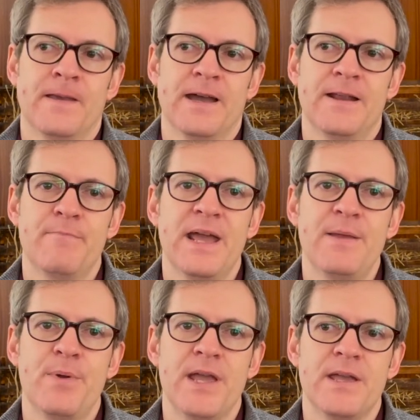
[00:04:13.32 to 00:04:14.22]
And
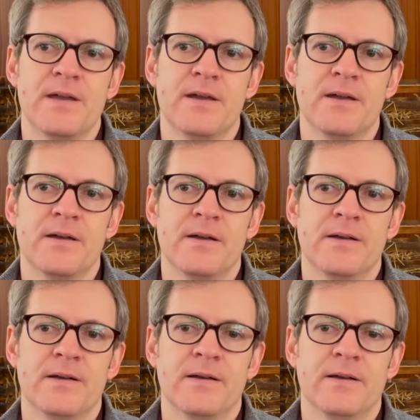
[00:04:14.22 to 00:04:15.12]
maybe,
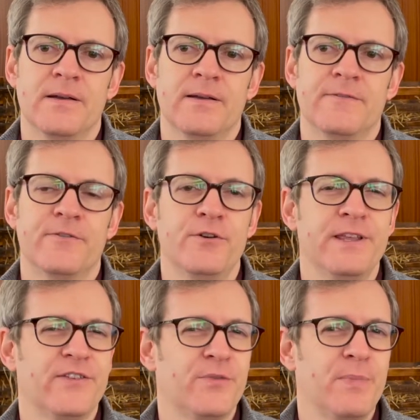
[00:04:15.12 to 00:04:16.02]
through the
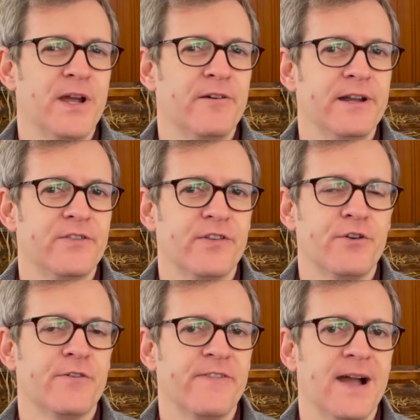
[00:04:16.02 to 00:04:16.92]
experience of
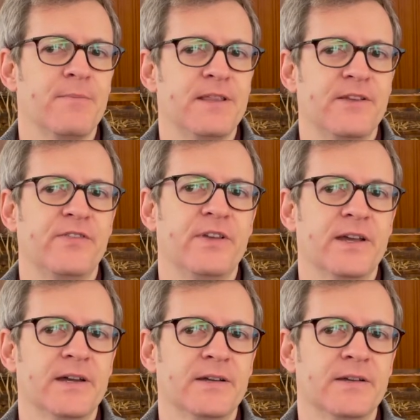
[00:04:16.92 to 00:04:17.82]
your family this
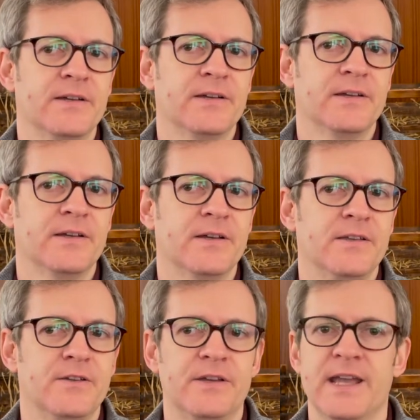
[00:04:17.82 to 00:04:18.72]
year,
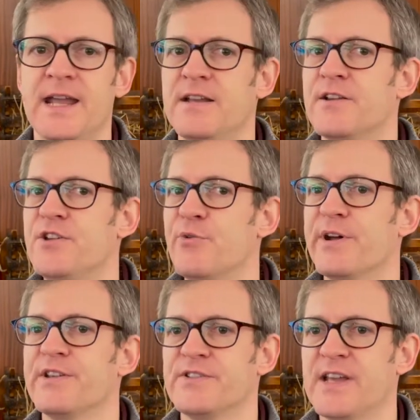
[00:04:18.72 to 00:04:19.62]
you're gaining a new
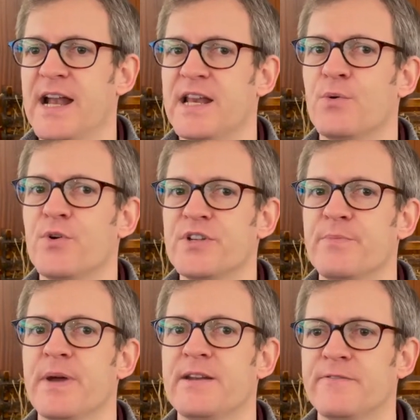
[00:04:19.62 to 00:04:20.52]
understanding of what it
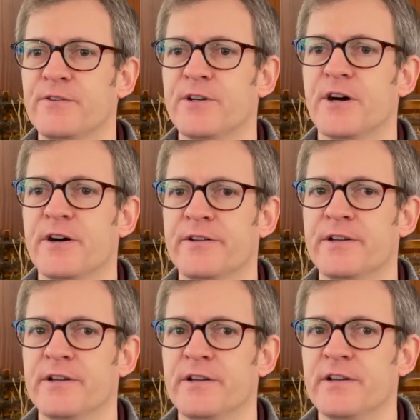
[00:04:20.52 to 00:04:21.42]
meant for God
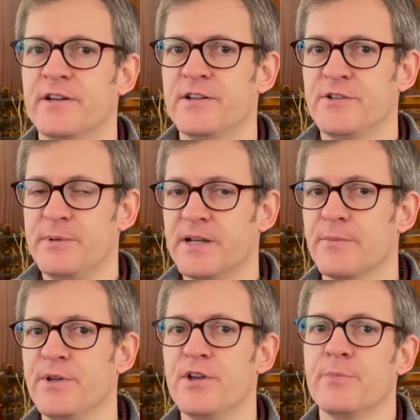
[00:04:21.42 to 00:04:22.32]
to become
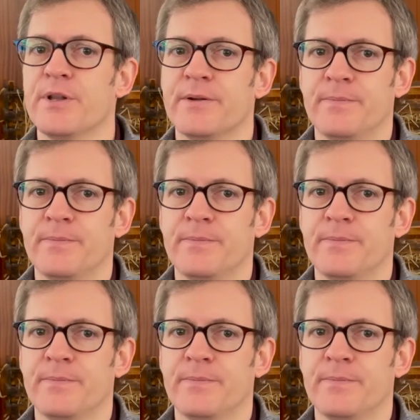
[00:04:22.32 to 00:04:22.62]
human.